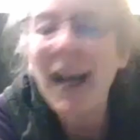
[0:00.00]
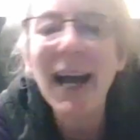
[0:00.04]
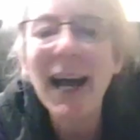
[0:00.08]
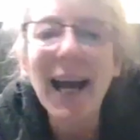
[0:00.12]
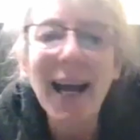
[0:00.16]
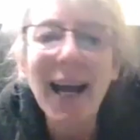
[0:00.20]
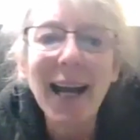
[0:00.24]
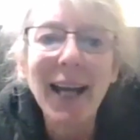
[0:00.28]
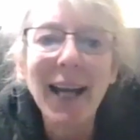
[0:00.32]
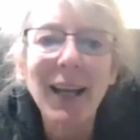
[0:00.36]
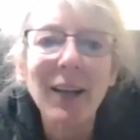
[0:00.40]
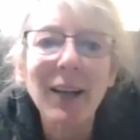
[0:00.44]

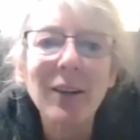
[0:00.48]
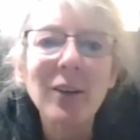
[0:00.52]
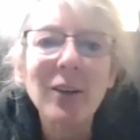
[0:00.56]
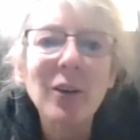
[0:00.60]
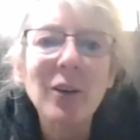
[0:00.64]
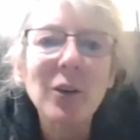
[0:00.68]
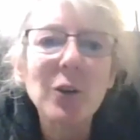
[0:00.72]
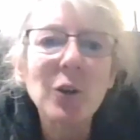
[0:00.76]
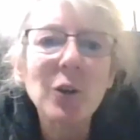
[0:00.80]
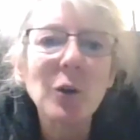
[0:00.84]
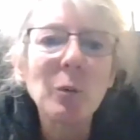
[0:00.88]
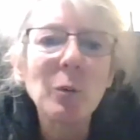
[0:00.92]
and
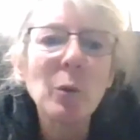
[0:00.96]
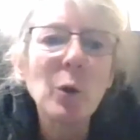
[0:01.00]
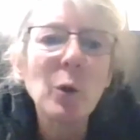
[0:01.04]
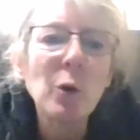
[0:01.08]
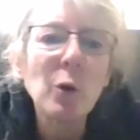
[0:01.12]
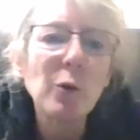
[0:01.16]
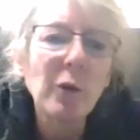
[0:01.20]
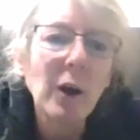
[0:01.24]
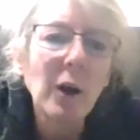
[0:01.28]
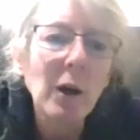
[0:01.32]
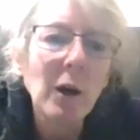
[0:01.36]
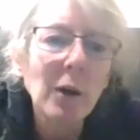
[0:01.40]
to
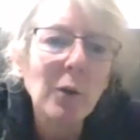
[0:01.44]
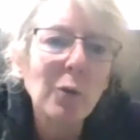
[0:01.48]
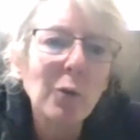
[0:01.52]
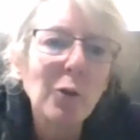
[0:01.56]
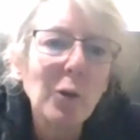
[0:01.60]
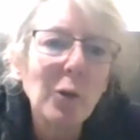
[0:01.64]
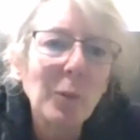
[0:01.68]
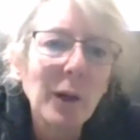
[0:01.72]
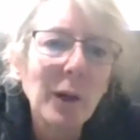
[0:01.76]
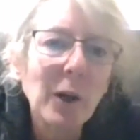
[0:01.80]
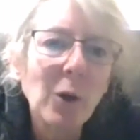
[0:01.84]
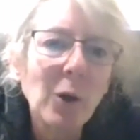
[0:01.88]
move on
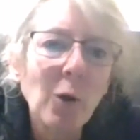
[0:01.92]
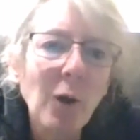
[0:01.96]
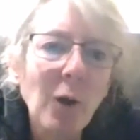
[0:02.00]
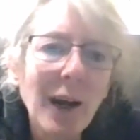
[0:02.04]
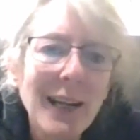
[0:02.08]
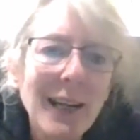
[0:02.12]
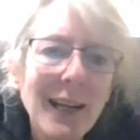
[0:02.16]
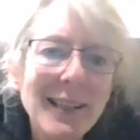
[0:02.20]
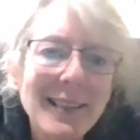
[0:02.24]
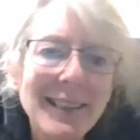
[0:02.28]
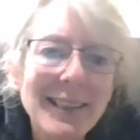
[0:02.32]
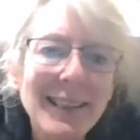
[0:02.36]
from a
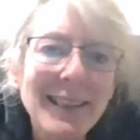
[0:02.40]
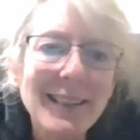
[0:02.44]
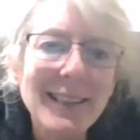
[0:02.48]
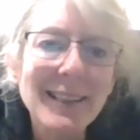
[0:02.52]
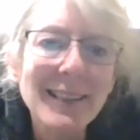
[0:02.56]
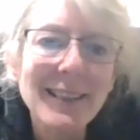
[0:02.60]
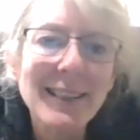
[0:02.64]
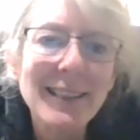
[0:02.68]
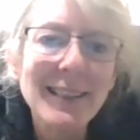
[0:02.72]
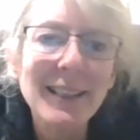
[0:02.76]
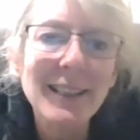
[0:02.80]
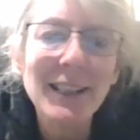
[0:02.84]

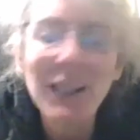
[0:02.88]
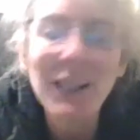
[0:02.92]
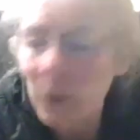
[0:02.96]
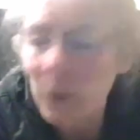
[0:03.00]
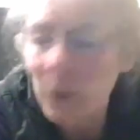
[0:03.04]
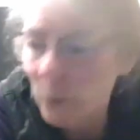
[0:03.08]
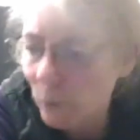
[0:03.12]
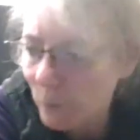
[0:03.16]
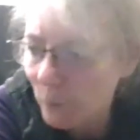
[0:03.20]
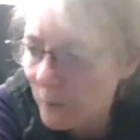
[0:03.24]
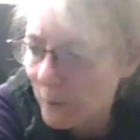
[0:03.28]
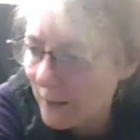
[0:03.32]
crisis
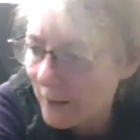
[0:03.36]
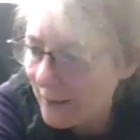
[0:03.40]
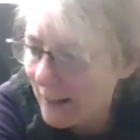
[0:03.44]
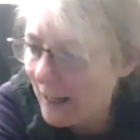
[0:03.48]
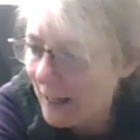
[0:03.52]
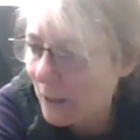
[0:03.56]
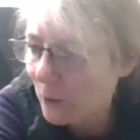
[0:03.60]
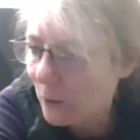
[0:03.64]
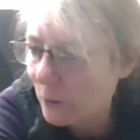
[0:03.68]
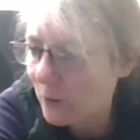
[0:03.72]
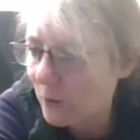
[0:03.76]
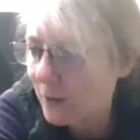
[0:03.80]

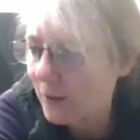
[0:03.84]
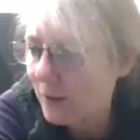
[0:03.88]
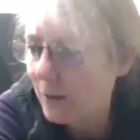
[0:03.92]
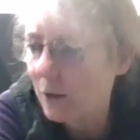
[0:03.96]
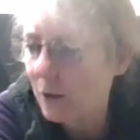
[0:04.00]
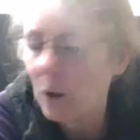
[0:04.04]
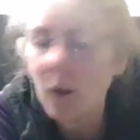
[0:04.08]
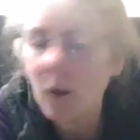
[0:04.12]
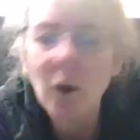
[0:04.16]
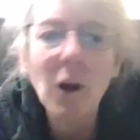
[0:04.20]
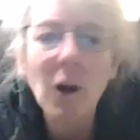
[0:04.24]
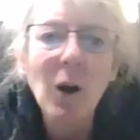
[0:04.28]
without
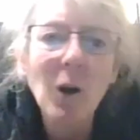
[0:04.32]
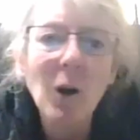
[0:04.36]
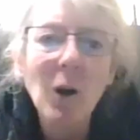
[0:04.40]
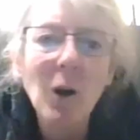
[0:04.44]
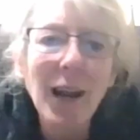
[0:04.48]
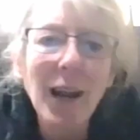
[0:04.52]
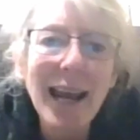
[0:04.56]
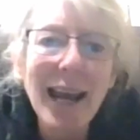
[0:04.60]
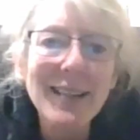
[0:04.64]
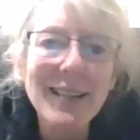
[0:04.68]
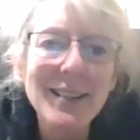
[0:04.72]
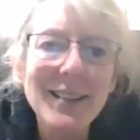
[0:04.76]

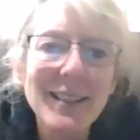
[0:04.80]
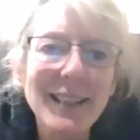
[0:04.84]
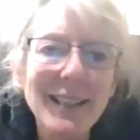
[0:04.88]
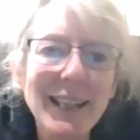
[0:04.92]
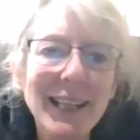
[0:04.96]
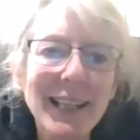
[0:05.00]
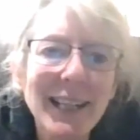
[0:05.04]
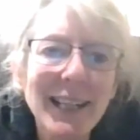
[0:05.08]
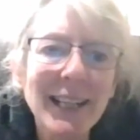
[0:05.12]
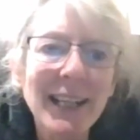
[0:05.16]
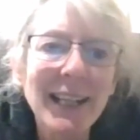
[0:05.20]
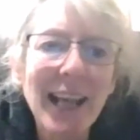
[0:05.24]

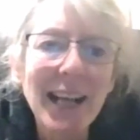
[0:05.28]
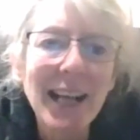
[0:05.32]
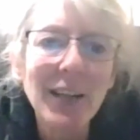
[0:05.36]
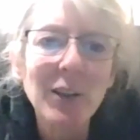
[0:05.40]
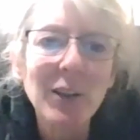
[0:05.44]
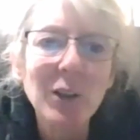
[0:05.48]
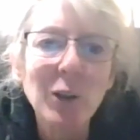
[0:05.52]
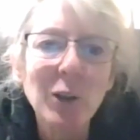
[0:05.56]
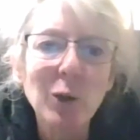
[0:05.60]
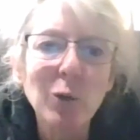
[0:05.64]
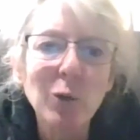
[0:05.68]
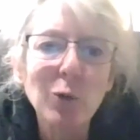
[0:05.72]
long-lasting
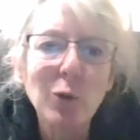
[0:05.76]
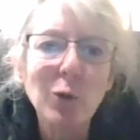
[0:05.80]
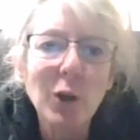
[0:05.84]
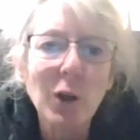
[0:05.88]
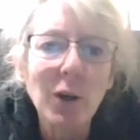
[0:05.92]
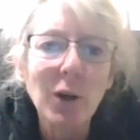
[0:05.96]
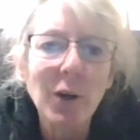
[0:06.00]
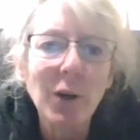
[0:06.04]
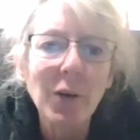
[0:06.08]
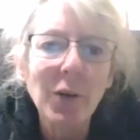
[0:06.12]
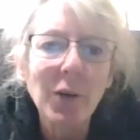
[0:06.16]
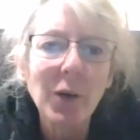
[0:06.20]
negative
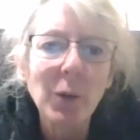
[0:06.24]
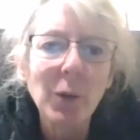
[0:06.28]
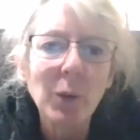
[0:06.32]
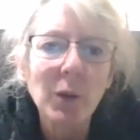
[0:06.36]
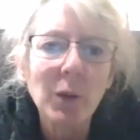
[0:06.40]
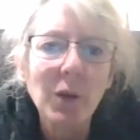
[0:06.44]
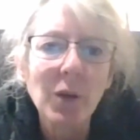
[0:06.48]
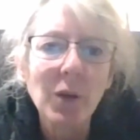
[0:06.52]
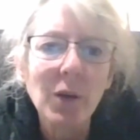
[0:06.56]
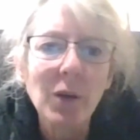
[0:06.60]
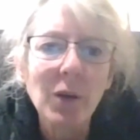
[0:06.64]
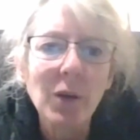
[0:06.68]

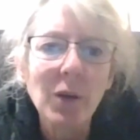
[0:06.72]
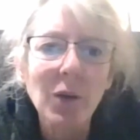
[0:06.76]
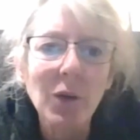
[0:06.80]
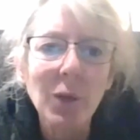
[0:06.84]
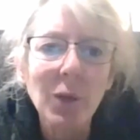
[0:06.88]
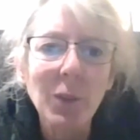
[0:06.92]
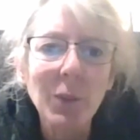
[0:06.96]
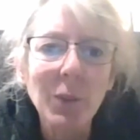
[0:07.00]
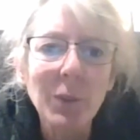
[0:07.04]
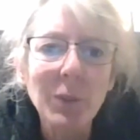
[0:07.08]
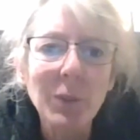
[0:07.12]
consequences.